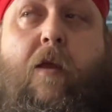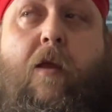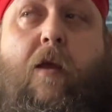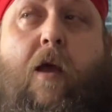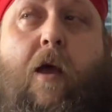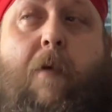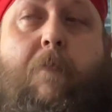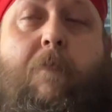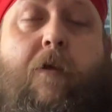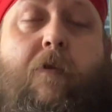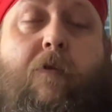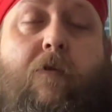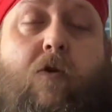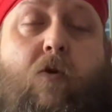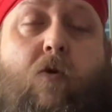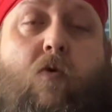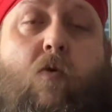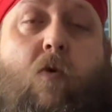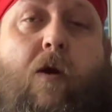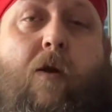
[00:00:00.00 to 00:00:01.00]
I've been
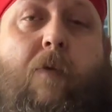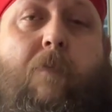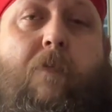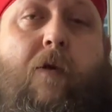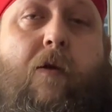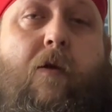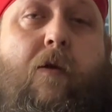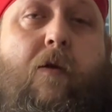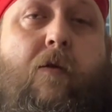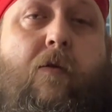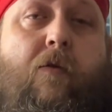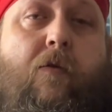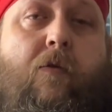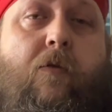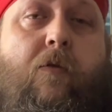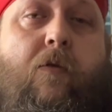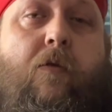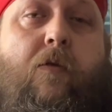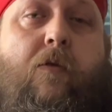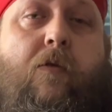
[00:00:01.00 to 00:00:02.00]
through quite a bit.
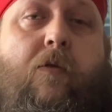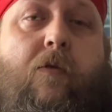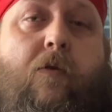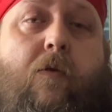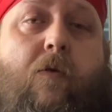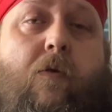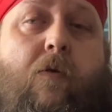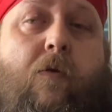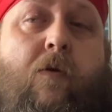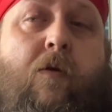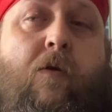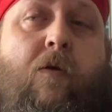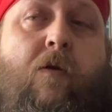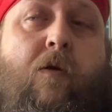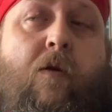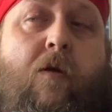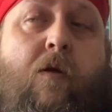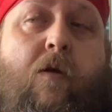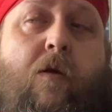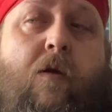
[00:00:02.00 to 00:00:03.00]
So
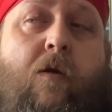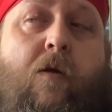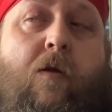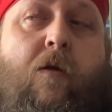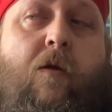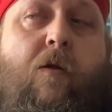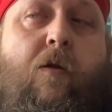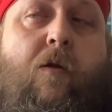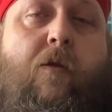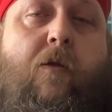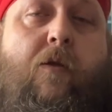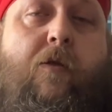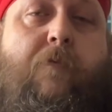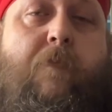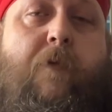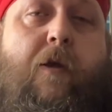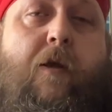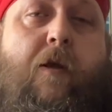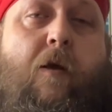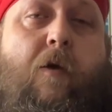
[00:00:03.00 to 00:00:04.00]
this
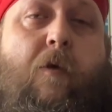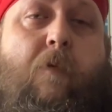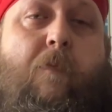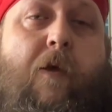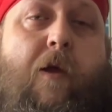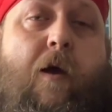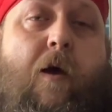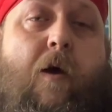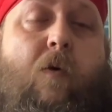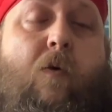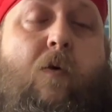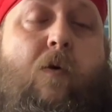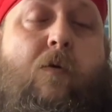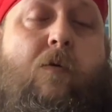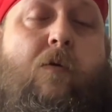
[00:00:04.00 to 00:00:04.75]
man helped me out.